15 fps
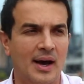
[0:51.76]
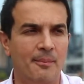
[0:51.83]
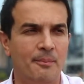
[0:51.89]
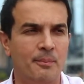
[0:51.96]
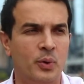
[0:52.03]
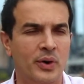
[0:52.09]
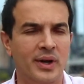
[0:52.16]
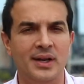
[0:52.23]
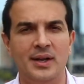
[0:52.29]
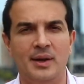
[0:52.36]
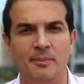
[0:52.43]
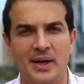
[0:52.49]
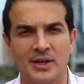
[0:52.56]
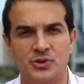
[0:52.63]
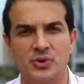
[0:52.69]
put in the
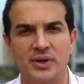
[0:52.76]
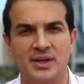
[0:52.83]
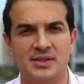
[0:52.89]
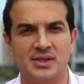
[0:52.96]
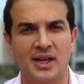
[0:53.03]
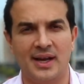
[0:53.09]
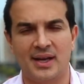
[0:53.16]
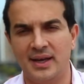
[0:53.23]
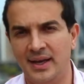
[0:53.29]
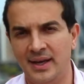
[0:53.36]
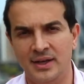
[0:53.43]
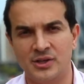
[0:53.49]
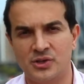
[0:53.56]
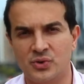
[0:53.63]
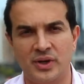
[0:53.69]
metrics like
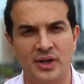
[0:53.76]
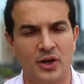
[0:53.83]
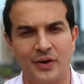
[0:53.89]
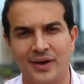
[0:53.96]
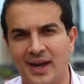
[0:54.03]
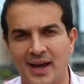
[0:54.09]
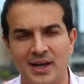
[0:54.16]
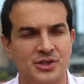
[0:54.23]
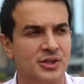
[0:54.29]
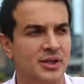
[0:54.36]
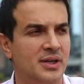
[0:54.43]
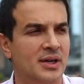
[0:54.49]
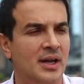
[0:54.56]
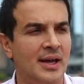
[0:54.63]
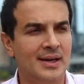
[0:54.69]
industry,
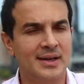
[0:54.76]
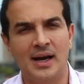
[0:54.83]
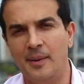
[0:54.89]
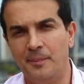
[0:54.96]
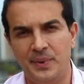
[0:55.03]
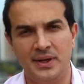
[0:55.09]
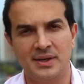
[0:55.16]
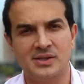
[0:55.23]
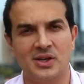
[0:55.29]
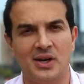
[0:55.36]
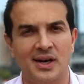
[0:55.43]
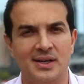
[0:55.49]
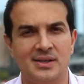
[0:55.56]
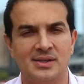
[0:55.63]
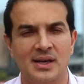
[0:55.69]
location, company
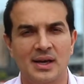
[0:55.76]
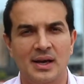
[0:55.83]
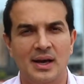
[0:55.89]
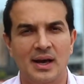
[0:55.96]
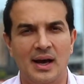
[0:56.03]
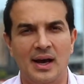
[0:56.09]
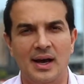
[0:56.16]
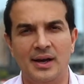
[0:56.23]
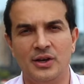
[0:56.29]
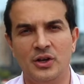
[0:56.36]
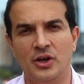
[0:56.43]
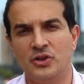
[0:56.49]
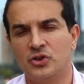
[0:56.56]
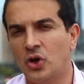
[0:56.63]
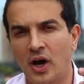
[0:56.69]
size,
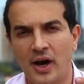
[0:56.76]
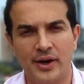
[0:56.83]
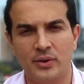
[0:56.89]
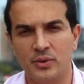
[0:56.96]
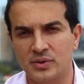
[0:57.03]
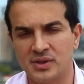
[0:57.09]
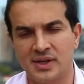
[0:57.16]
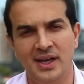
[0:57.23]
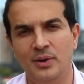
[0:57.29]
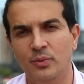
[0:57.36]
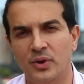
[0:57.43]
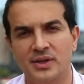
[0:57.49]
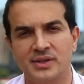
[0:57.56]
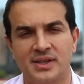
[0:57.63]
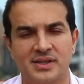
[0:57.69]
titles,
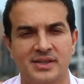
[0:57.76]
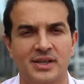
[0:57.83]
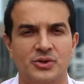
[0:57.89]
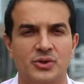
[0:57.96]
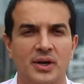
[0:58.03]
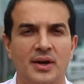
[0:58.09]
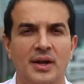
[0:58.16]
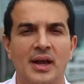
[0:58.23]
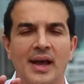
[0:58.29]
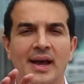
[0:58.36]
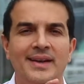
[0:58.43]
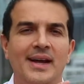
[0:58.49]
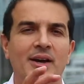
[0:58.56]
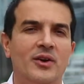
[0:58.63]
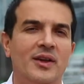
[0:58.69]
keywords, etc. And
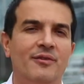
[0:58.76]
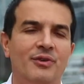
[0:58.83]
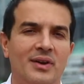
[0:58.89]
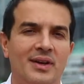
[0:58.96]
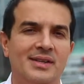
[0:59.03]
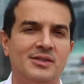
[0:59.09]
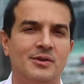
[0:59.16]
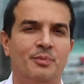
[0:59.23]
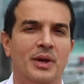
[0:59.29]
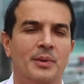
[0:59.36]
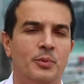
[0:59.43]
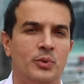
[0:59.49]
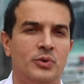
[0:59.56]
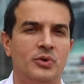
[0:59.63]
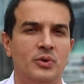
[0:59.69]
that'll give you a list of
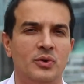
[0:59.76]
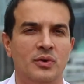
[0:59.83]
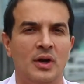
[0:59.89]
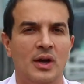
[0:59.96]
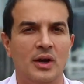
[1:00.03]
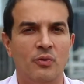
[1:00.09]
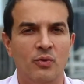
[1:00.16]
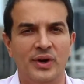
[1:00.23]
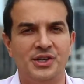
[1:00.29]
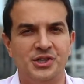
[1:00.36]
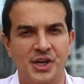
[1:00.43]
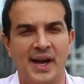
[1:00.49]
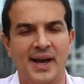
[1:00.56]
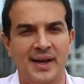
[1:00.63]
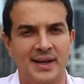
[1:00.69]
people to reach
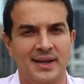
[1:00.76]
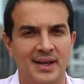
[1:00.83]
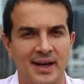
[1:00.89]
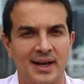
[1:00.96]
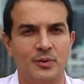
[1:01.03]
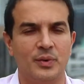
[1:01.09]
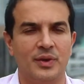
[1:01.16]
out and connect with.